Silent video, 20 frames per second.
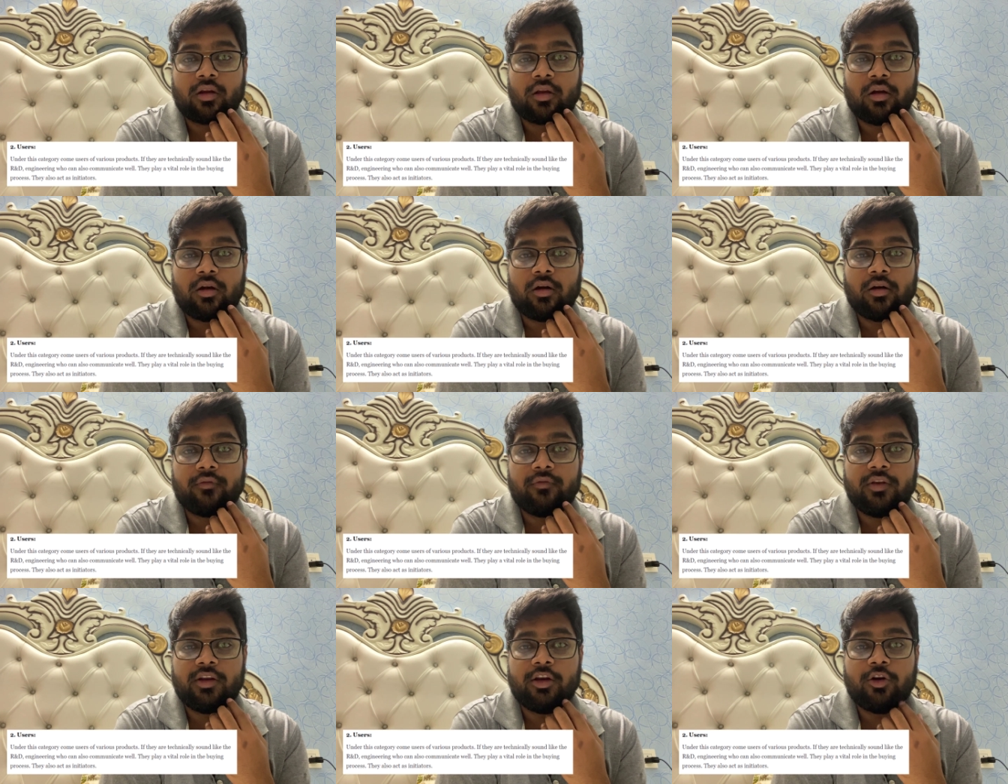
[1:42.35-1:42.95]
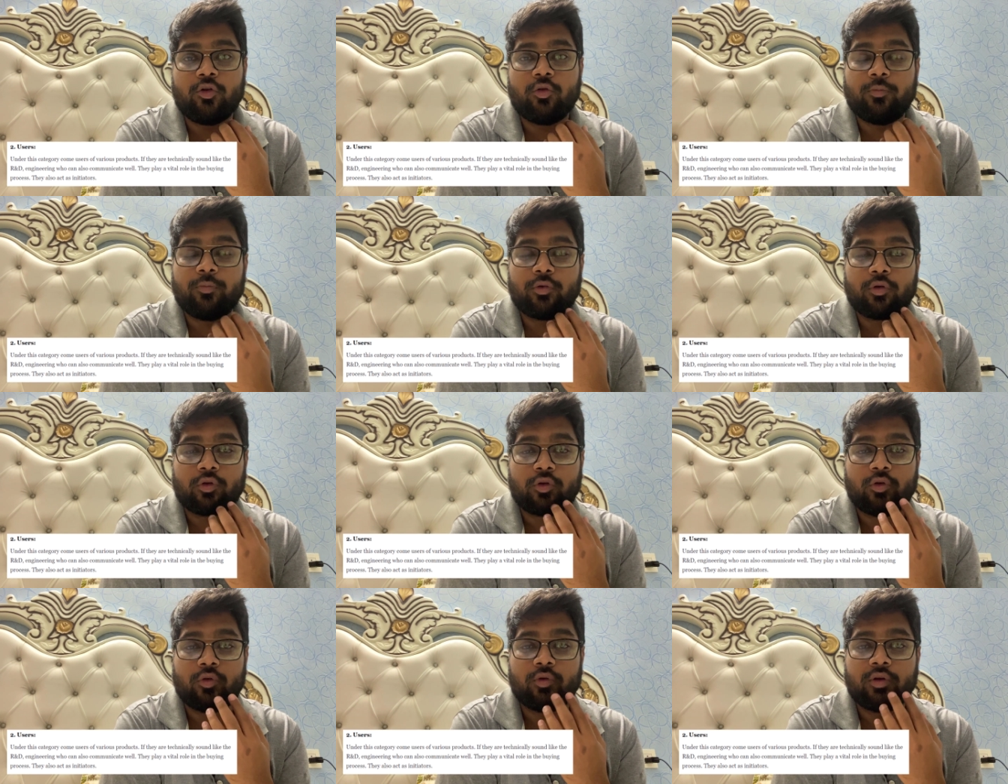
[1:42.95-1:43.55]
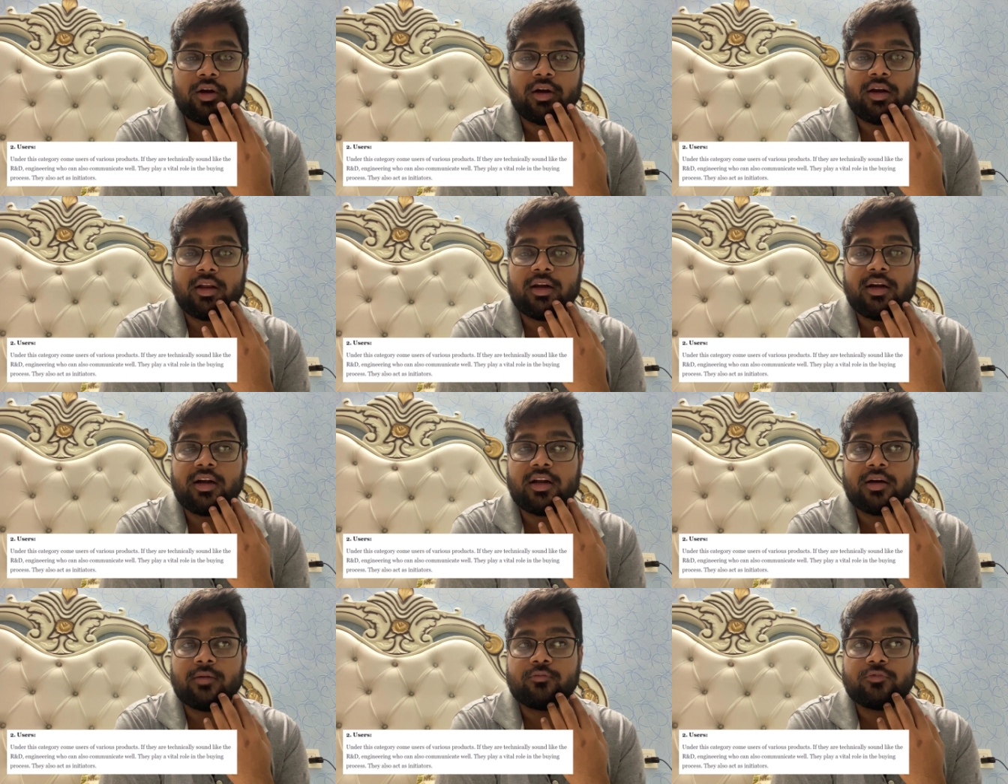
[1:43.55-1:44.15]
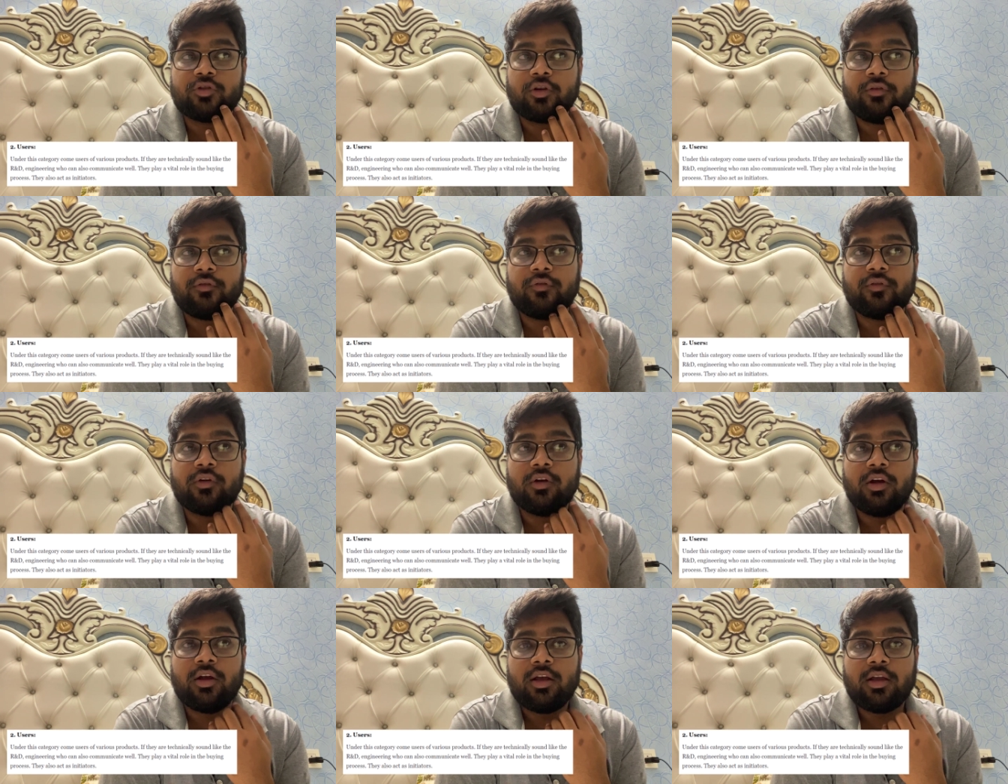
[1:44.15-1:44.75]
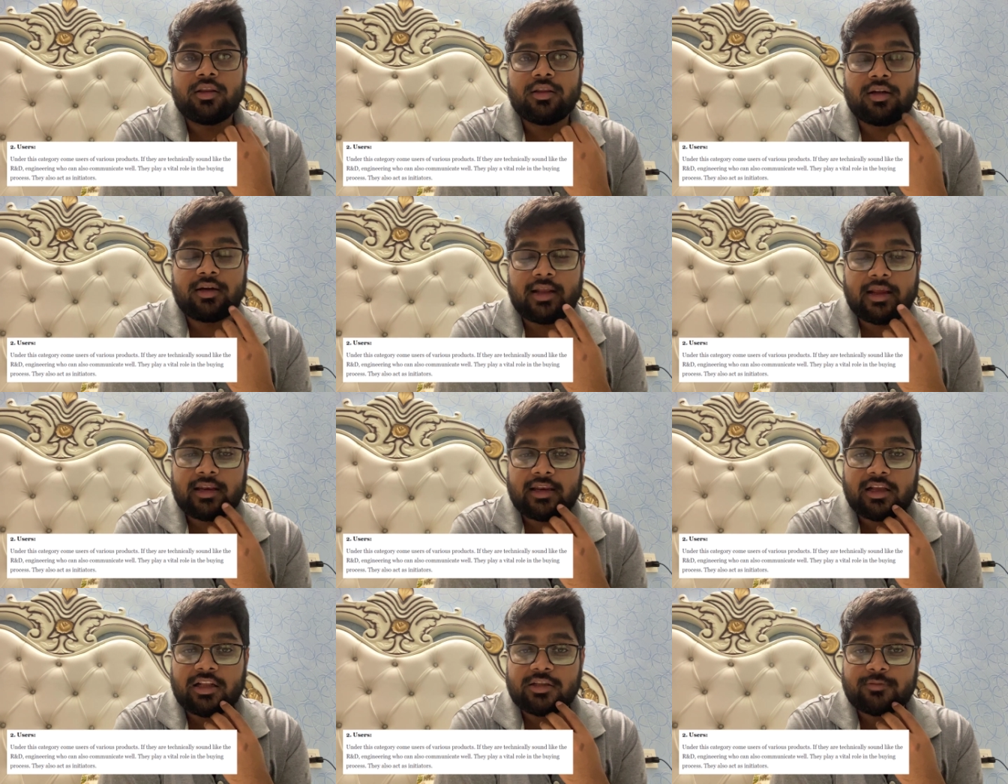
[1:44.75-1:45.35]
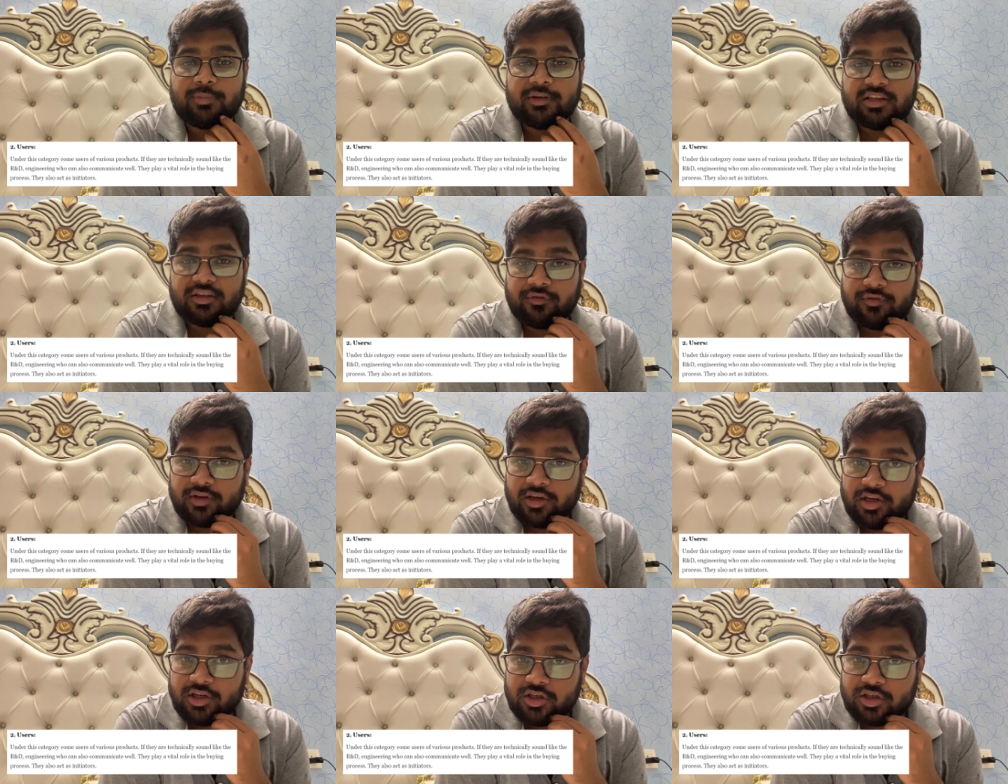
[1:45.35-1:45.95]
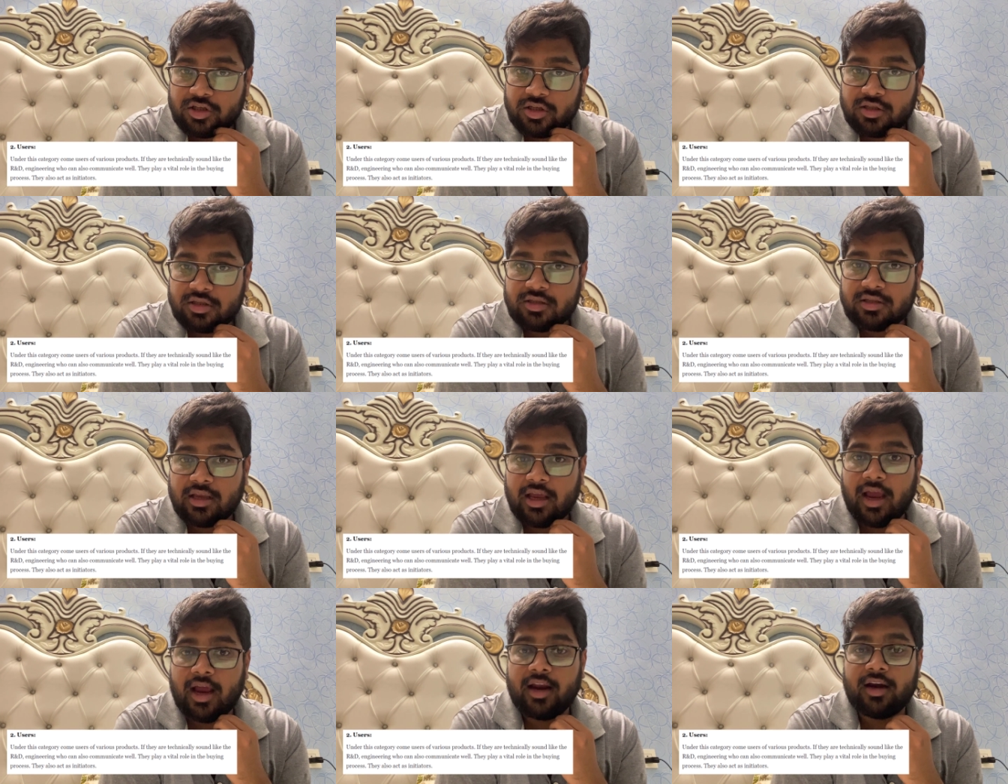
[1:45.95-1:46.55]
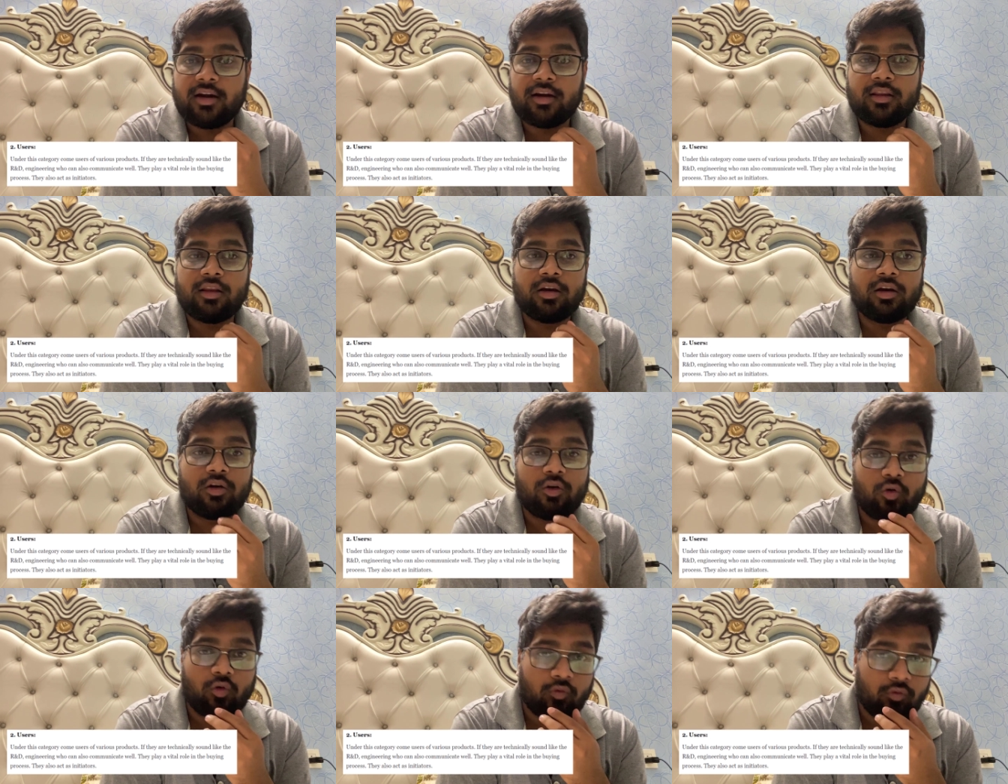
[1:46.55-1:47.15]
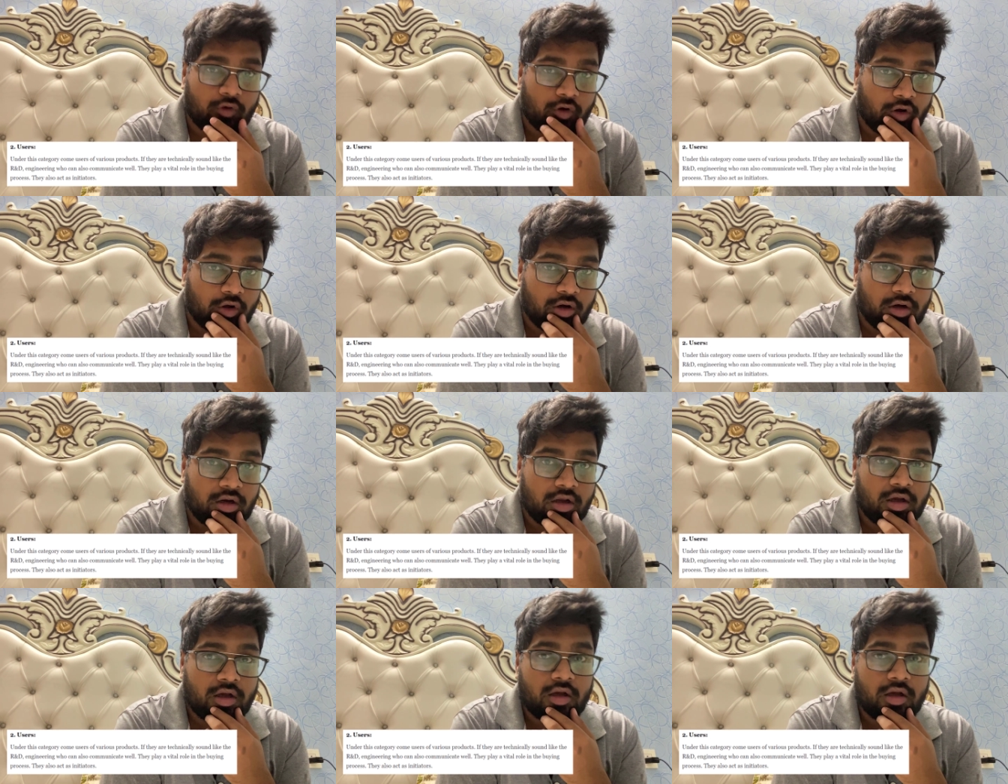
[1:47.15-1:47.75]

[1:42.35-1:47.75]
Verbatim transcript: uh, we need to procure it in terms of the technical specifications and the overall